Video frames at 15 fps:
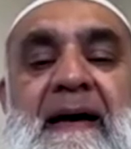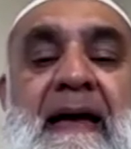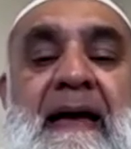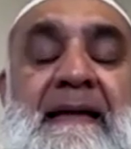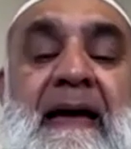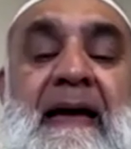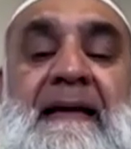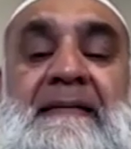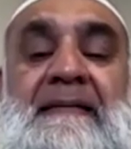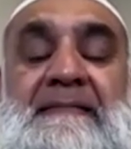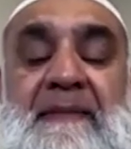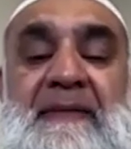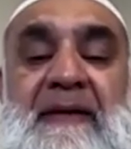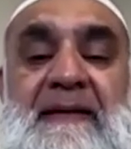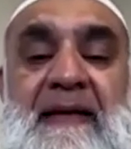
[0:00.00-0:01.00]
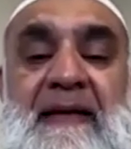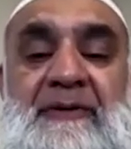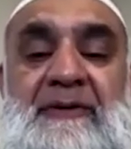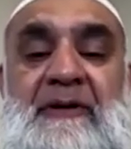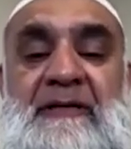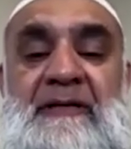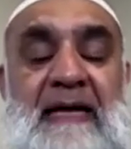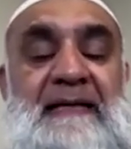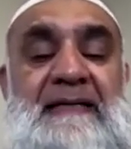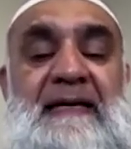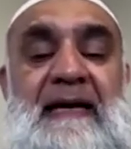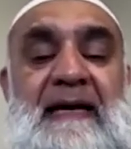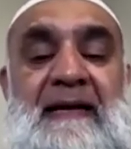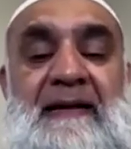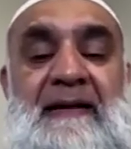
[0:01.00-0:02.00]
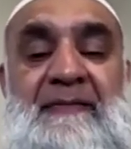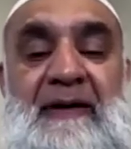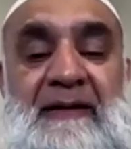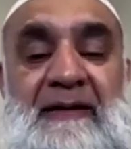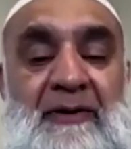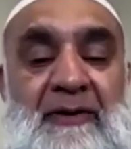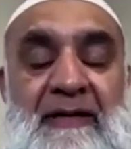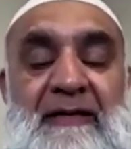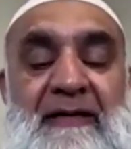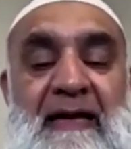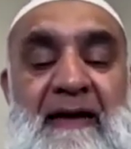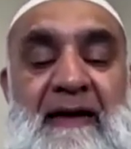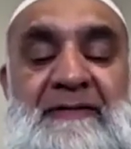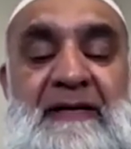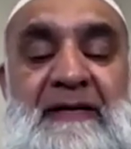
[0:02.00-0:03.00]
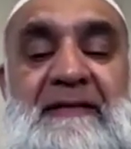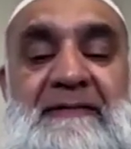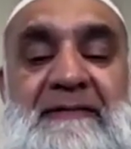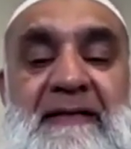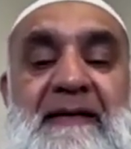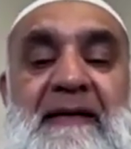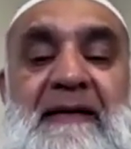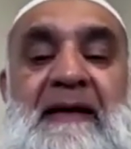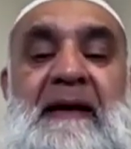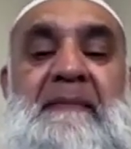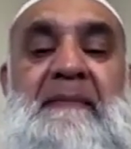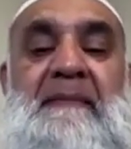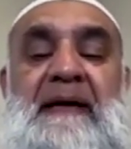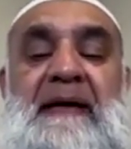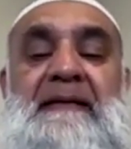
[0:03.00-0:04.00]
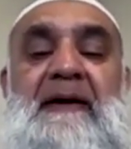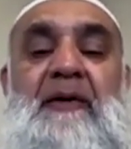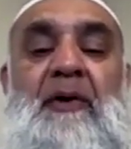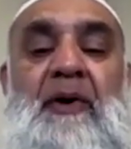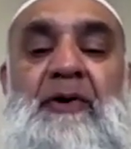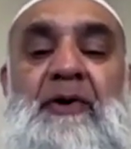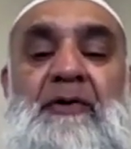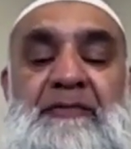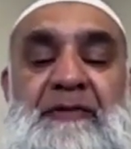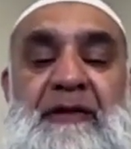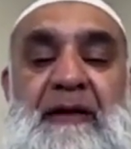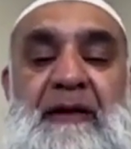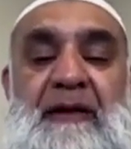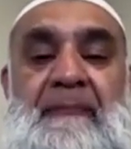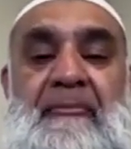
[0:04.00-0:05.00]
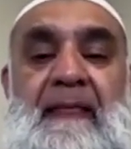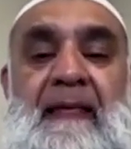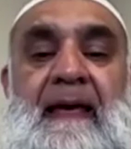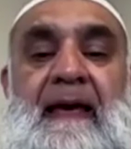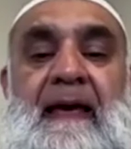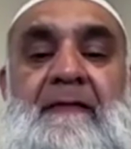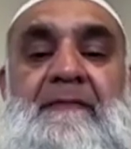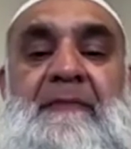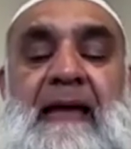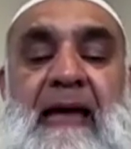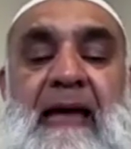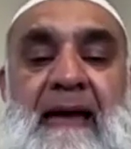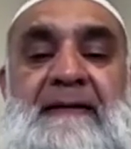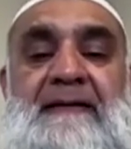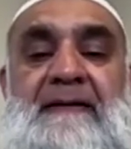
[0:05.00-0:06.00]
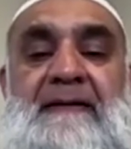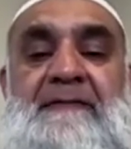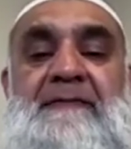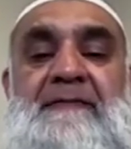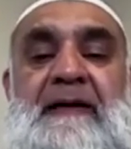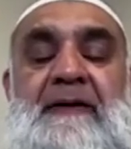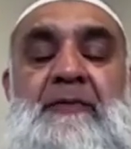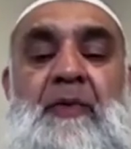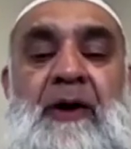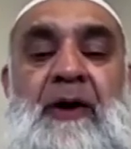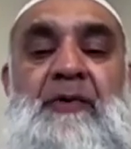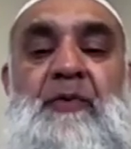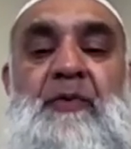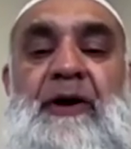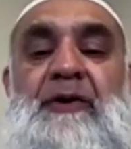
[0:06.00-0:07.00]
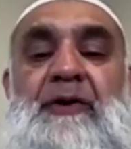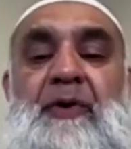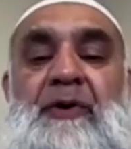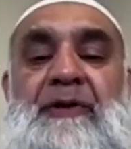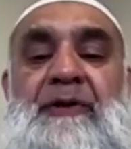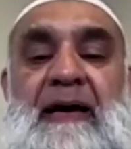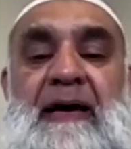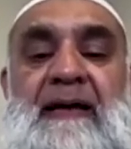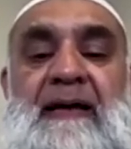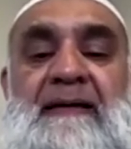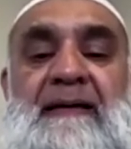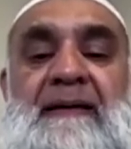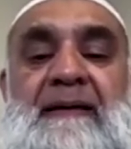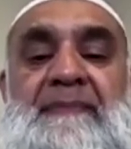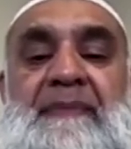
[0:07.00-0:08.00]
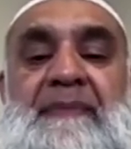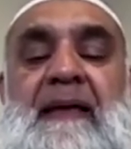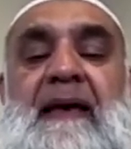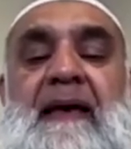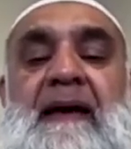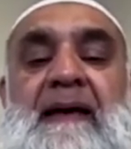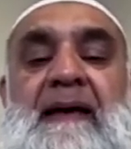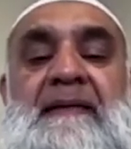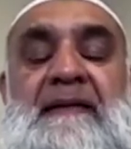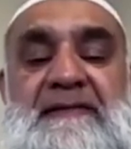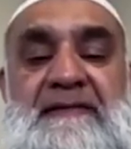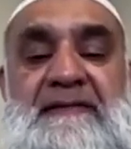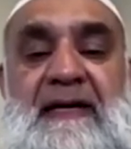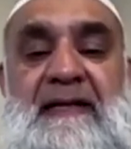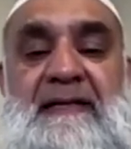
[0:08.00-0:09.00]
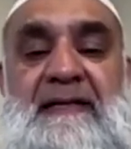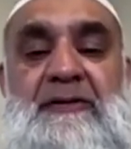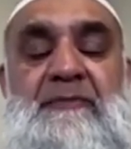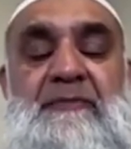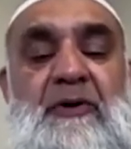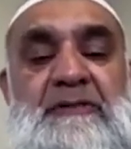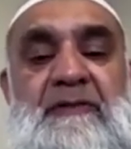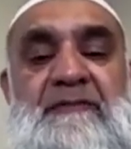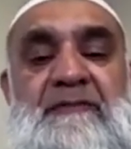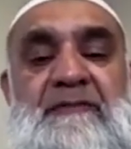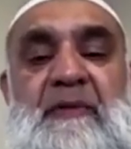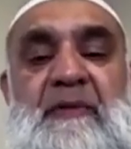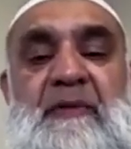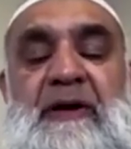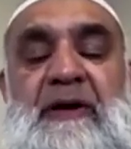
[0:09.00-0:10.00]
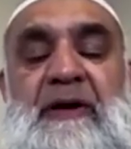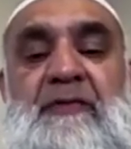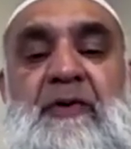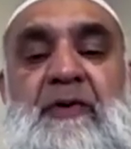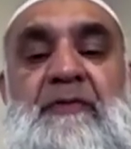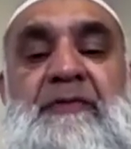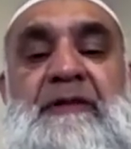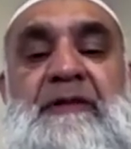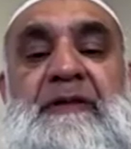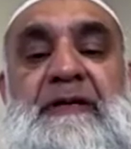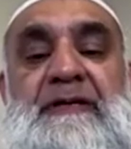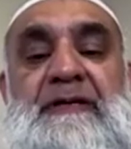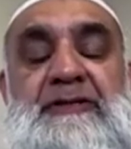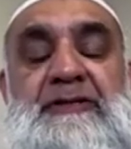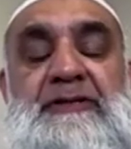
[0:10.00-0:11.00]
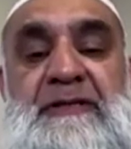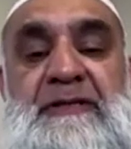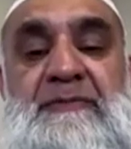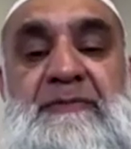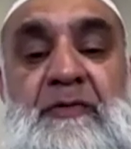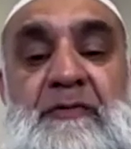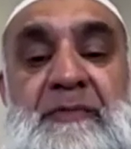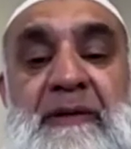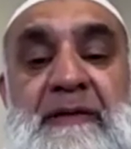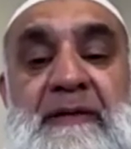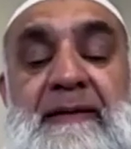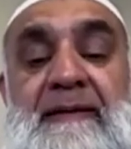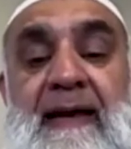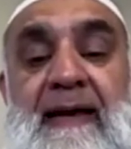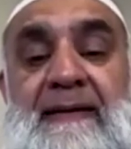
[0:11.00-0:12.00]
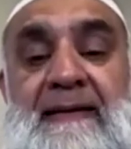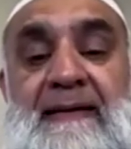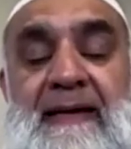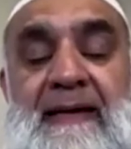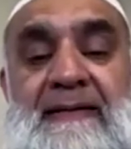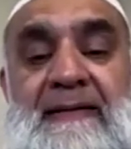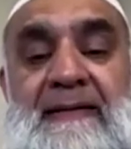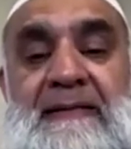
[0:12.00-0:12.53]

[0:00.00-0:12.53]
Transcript: and and Ramni Naidoo, Ashanti, and you know, they didn't have children, but all of them have been active in one way or the other uh, in the struggle. So most of them were involved in the students' movement in the 1980s.